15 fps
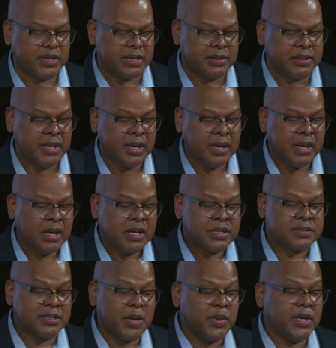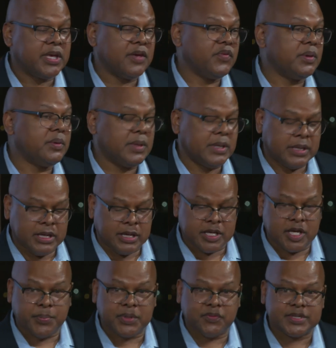with. So let me give you a
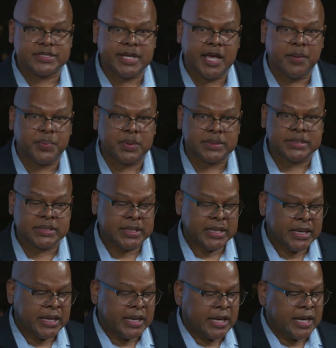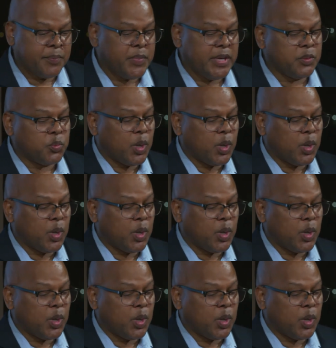couple of examples. Meet